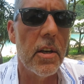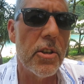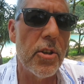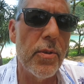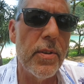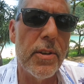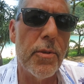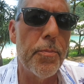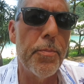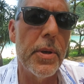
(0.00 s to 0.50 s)
So
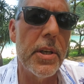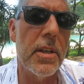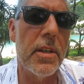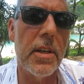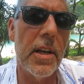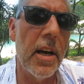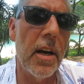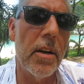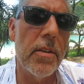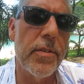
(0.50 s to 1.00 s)
he's been
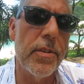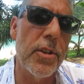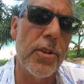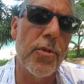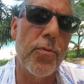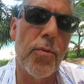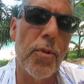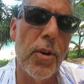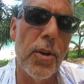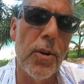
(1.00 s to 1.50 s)
down
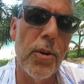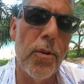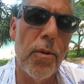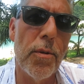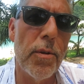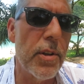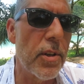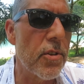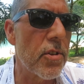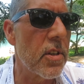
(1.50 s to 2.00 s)
this
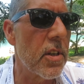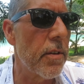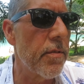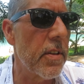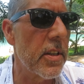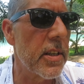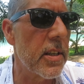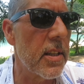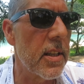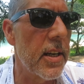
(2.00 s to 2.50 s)
road and stuff
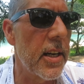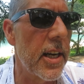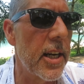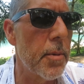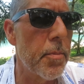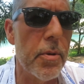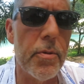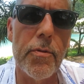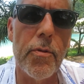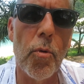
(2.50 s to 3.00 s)
like
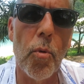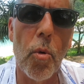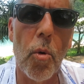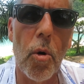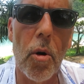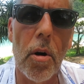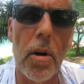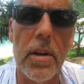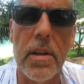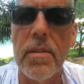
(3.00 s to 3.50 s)
that
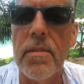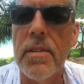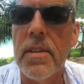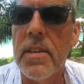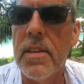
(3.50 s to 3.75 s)
before and